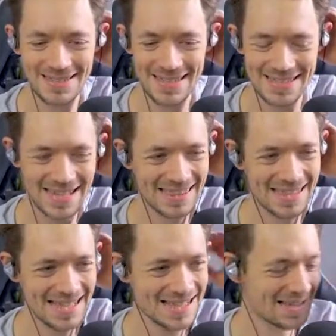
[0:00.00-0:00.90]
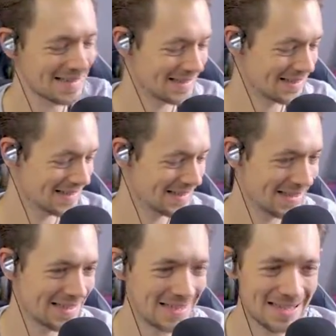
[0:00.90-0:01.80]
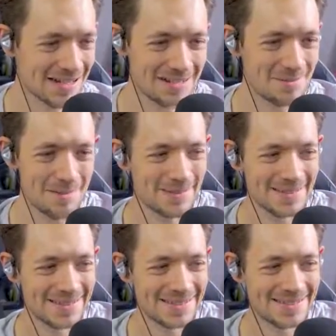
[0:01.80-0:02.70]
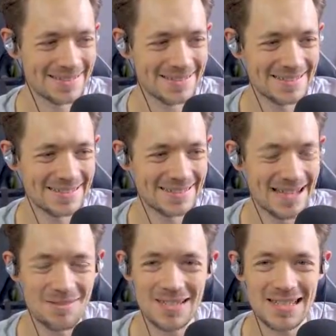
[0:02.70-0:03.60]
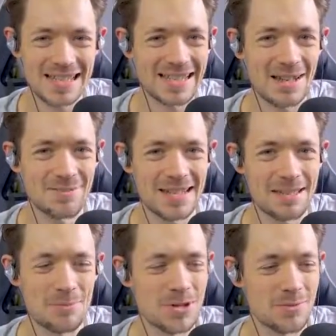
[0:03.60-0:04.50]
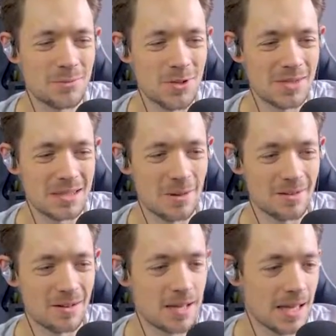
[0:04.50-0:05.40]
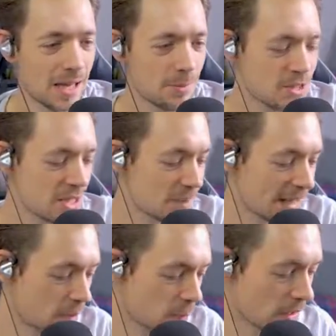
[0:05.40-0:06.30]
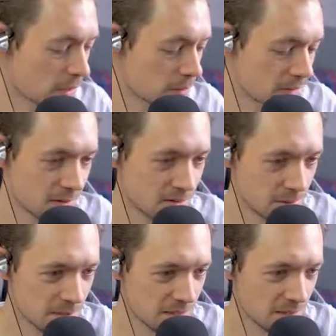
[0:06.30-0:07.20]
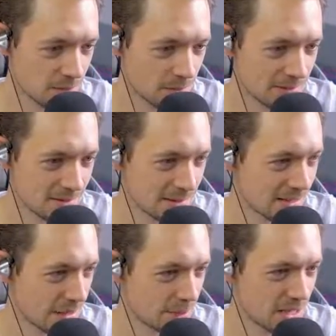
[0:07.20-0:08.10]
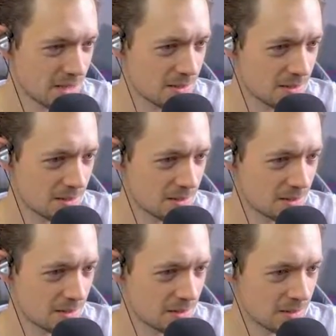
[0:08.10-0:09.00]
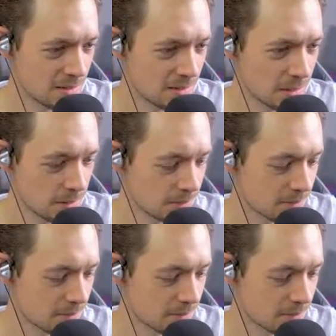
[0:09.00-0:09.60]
Is that a thing? I can't remember. I've just got this lovely, beautiful music in the background. How do I change my camera angle? Is it gonna be? I feel like it's tab key. No.